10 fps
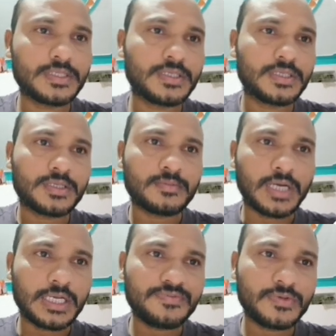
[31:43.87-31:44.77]
body
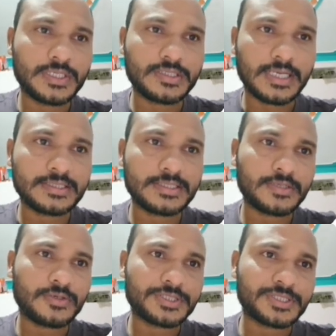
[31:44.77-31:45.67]
fluid and
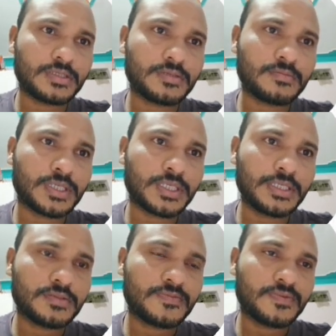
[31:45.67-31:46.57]
circulation, body
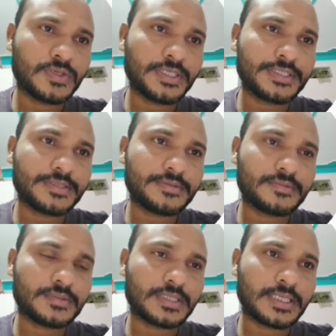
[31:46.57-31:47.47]
fluids
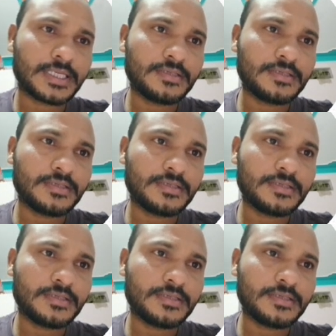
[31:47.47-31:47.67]
and